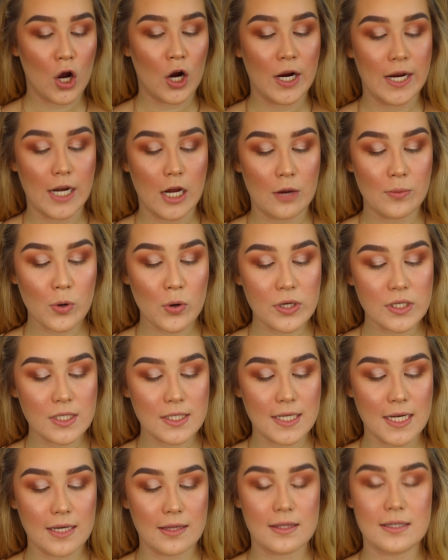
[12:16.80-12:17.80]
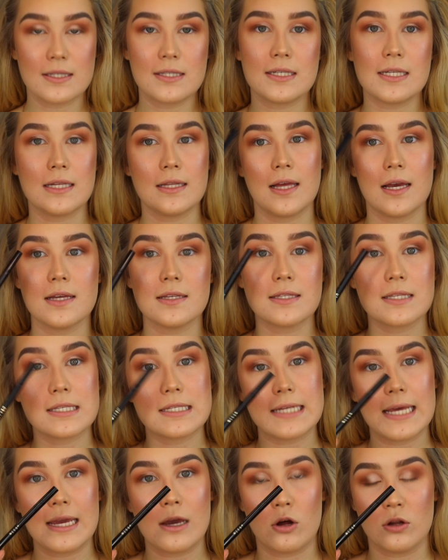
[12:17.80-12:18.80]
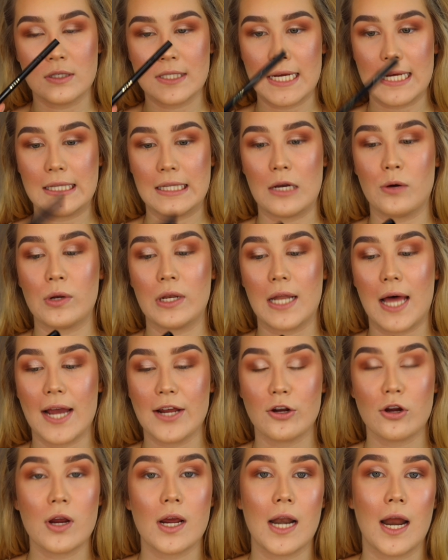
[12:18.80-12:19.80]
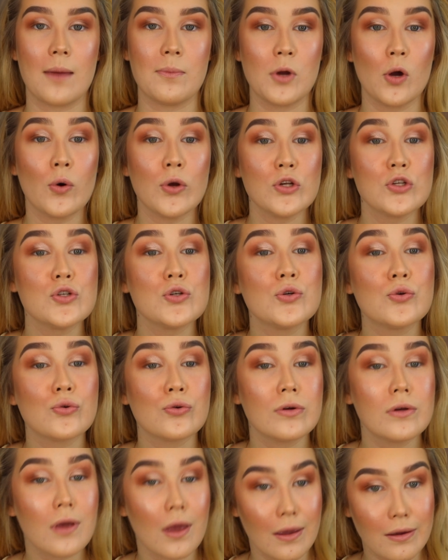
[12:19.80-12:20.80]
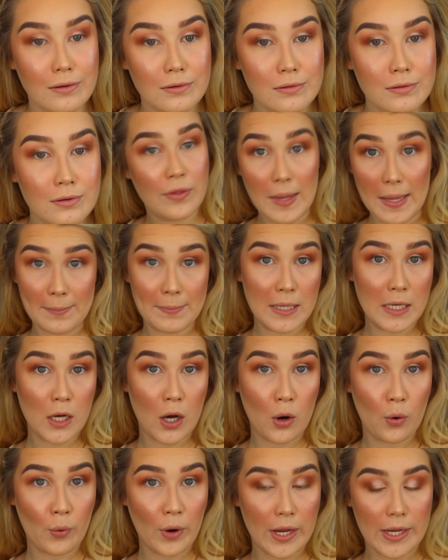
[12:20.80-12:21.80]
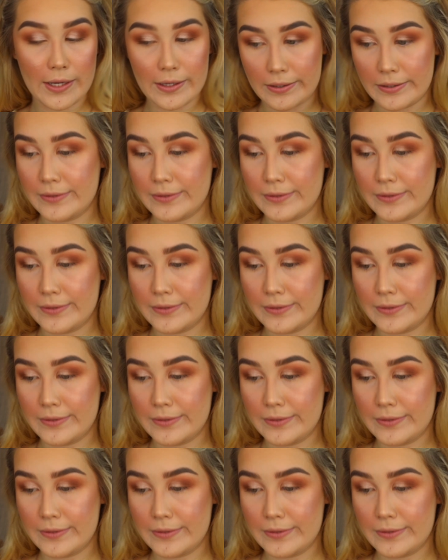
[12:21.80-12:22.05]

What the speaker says: right, now I'm going to take the Stila Stay All Day liquid liner and I'm going to create that big old wing.